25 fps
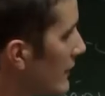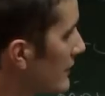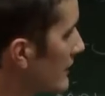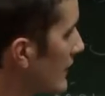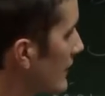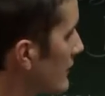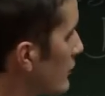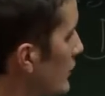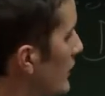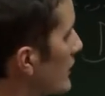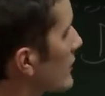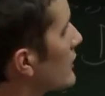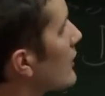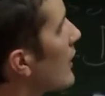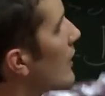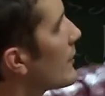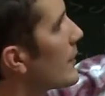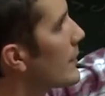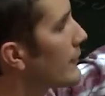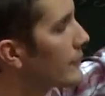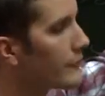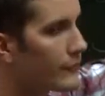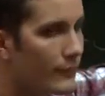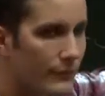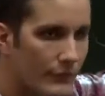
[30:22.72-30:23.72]
that will come
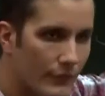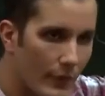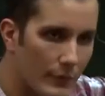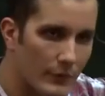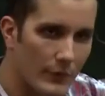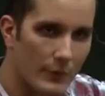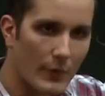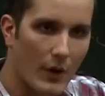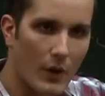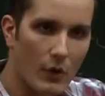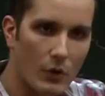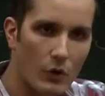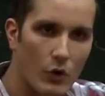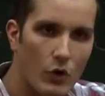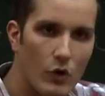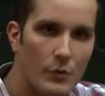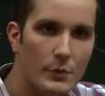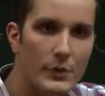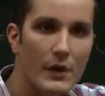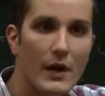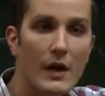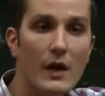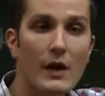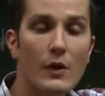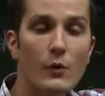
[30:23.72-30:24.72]
up from the Brauer
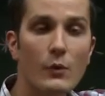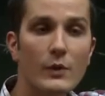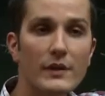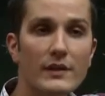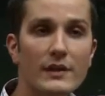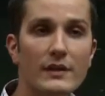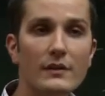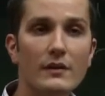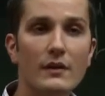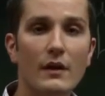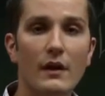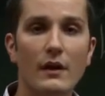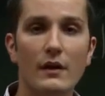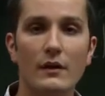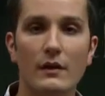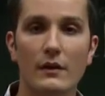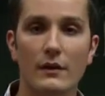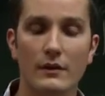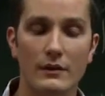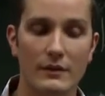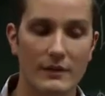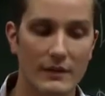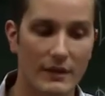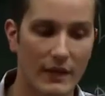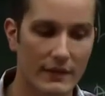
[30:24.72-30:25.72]
group. We need a
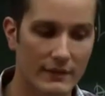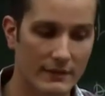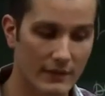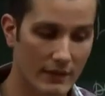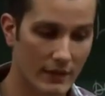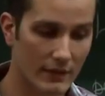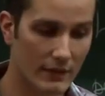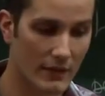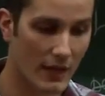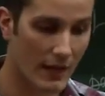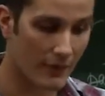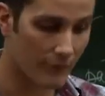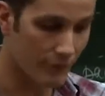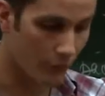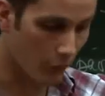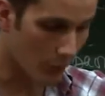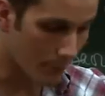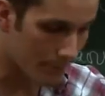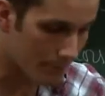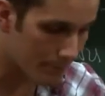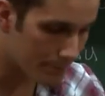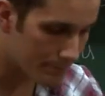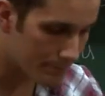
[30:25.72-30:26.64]
criteria for